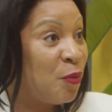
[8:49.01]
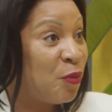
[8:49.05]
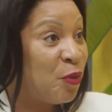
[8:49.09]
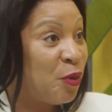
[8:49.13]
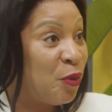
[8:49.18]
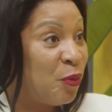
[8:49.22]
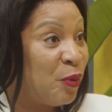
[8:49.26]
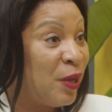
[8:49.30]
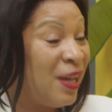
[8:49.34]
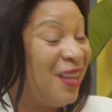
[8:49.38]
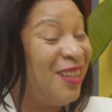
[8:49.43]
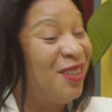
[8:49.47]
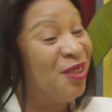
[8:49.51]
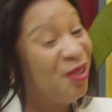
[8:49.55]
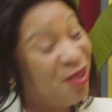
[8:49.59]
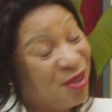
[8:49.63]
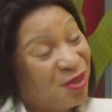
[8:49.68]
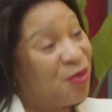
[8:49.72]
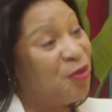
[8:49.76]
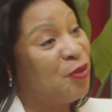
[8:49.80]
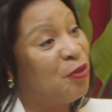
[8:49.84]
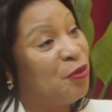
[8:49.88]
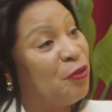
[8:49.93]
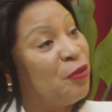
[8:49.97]
We were
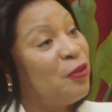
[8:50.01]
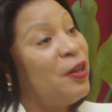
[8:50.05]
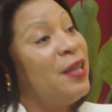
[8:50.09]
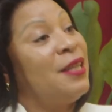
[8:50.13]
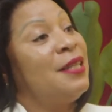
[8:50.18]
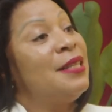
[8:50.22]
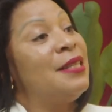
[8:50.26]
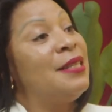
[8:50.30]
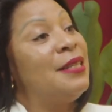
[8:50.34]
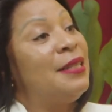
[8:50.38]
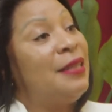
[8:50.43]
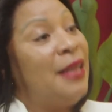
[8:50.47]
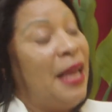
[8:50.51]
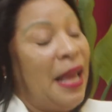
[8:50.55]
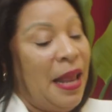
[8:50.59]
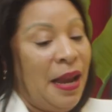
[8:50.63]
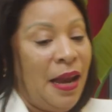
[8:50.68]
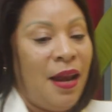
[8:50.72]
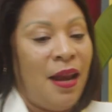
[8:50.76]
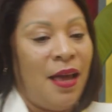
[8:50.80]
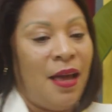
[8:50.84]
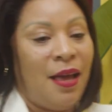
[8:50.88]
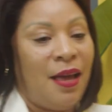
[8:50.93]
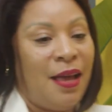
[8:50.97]
not good friends
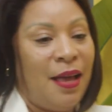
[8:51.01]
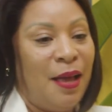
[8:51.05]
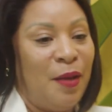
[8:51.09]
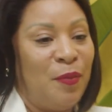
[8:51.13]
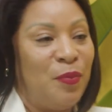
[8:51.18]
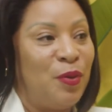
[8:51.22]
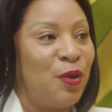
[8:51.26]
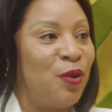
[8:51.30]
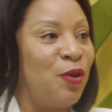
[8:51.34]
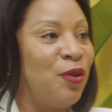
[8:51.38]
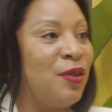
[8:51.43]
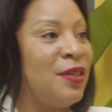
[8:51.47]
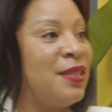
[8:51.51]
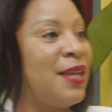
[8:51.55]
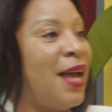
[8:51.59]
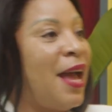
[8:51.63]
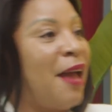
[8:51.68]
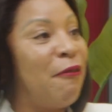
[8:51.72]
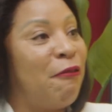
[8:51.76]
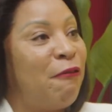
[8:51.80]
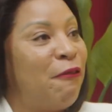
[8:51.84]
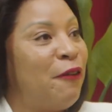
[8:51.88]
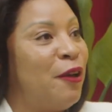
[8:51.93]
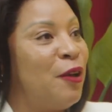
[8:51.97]
then because
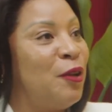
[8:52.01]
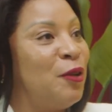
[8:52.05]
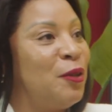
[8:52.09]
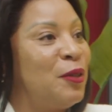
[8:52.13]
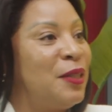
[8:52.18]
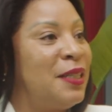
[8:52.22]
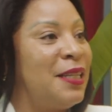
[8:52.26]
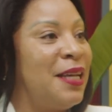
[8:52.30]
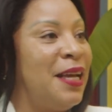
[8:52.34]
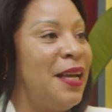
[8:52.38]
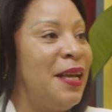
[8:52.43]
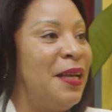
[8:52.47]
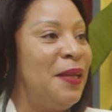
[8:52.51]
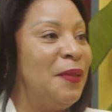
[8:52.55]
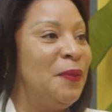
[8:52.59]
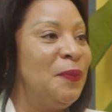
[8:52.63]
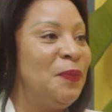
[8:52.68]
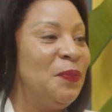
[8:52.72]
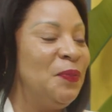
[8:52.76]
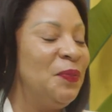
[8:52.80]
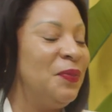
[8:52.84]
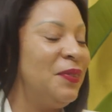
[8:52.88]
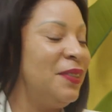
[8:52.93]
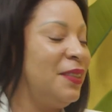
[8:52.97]
I felt
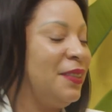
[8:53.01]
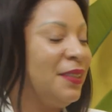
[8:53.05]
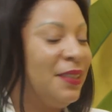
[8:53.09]
I'm